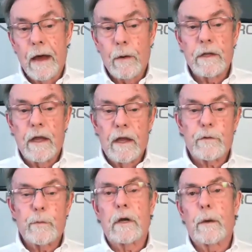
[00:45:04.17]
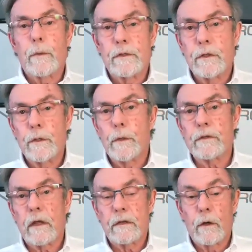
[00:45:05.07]
nowadays, what I would do
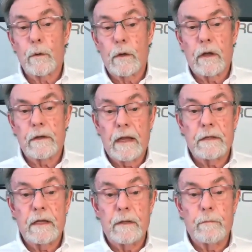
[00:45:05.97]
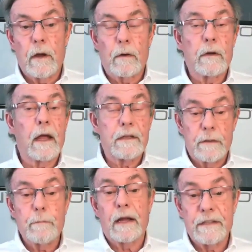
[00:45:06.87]
is I'd go to an 18 or
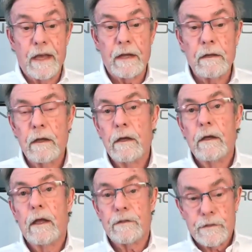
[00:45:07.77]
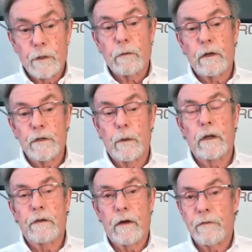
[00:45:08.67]
19 by 10 and still run a
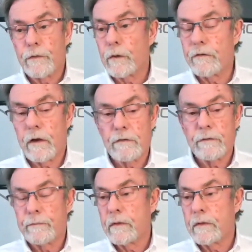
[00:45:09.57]
285 35.